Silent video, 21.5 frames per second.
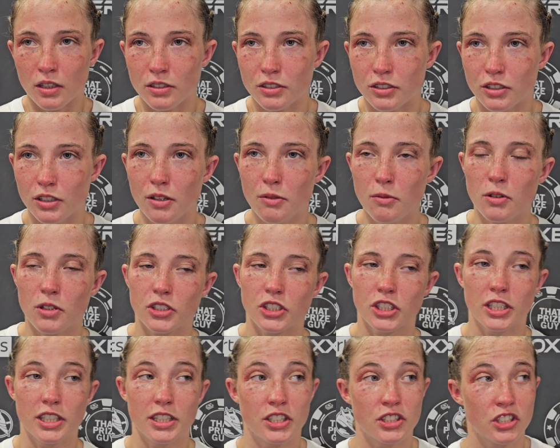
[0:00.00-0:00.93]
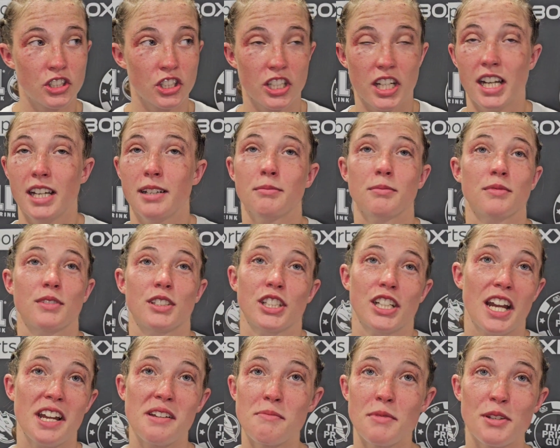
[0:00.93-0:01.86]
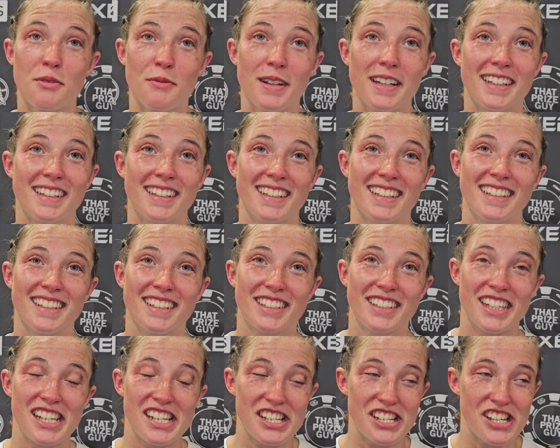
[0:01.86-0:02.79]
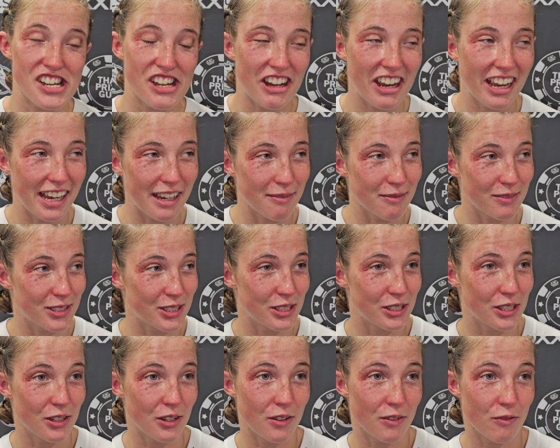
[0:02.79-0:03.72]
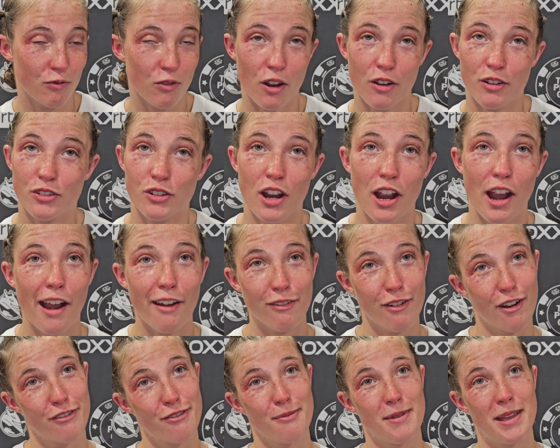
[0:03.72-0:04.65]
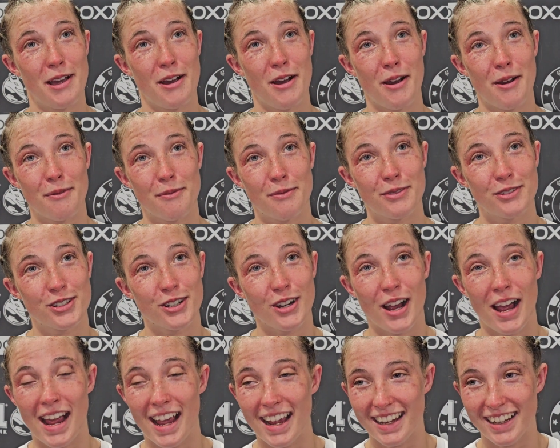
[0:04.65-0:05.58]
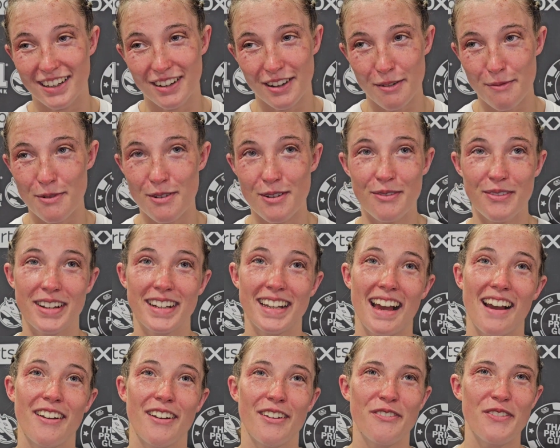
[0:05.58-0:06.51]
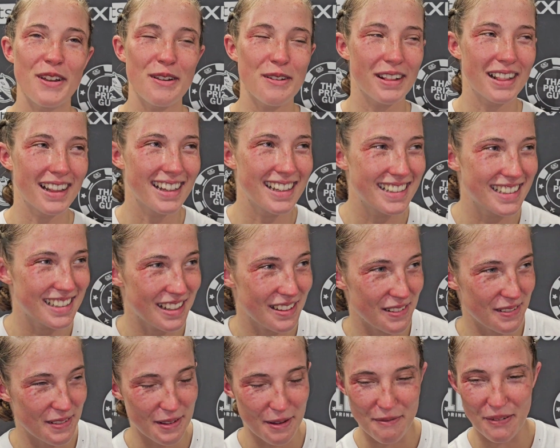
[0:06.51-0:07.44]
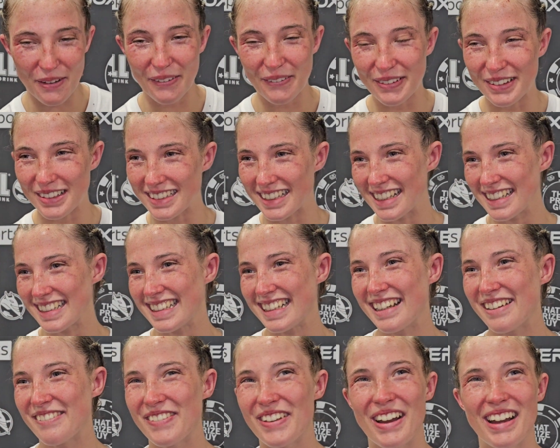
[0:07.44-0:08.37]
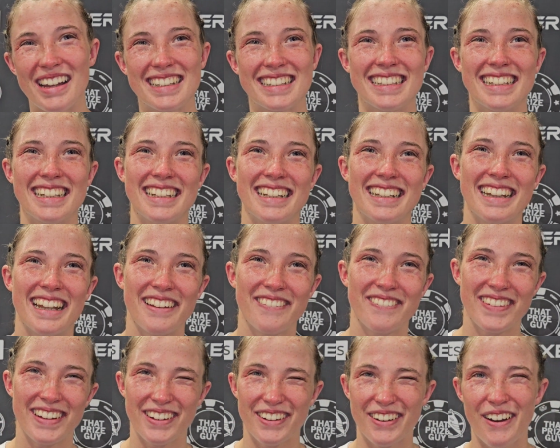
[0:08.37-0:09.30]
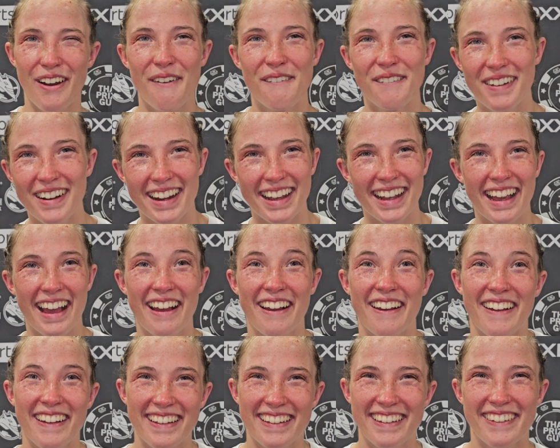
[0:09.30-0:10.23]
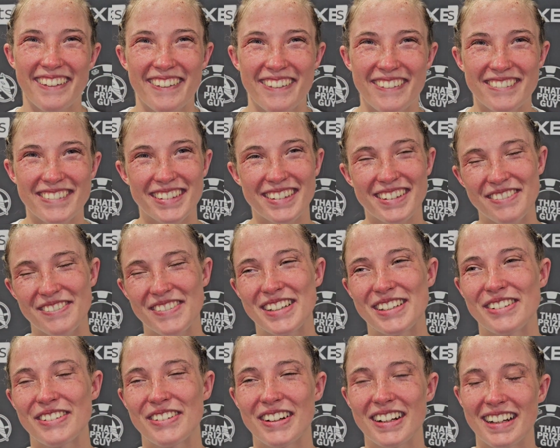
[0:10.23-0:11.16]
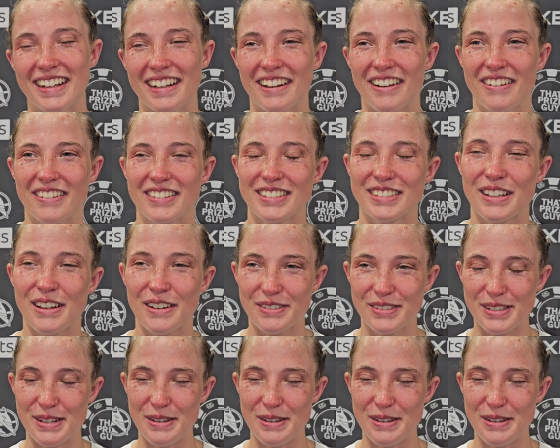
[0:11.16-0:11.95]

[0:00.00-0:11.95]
Do you know what, she came to win, didn't she? She came to try rough me up, try, you know, pull me down. I think these opponents, they see I'm 19 and they think, oh, I'm gonna get her, you know, I'm gonna be stronger than her and stuff.